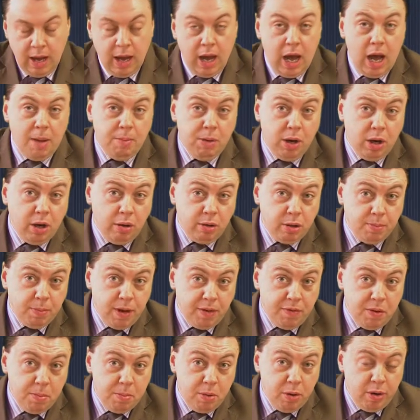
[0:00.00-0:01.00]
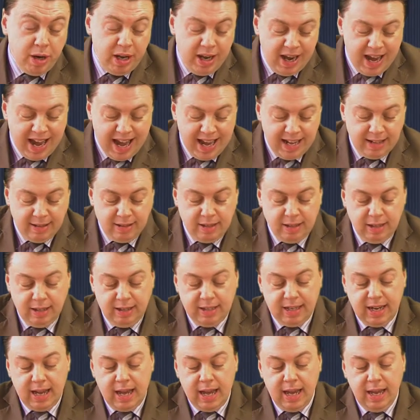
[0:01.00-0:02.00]
I'm your host Matthew Moody, and
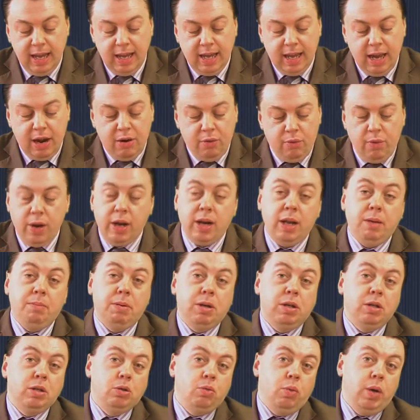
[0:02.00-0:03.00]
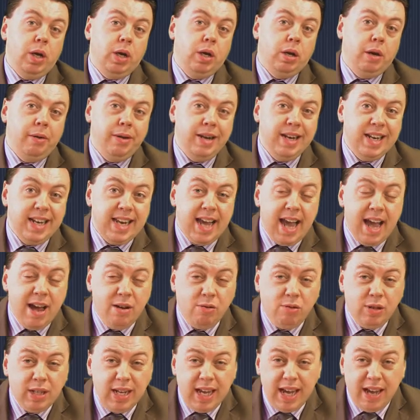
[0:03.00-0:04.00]
today get ready because we are going
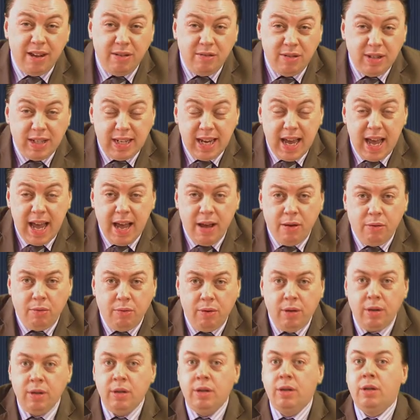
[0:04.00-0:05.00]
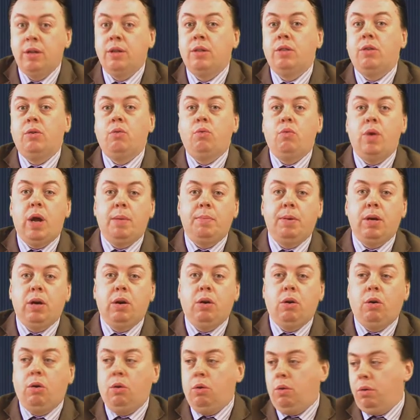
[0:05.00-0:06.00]
down, down, down the rabbit
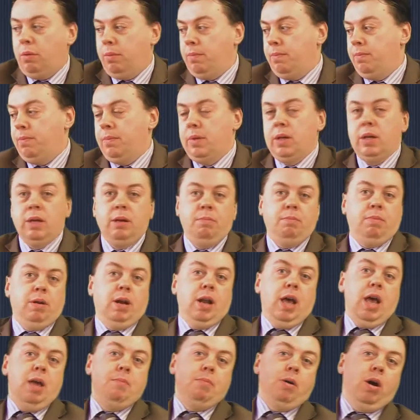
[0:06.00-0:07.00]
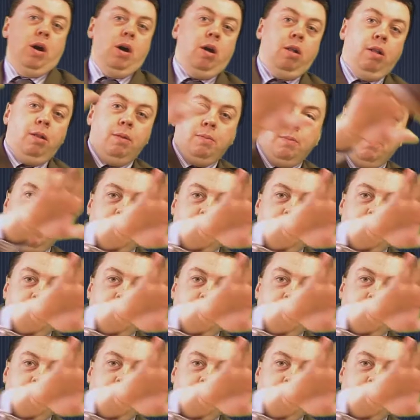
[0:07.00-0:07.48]
hole. Play ball!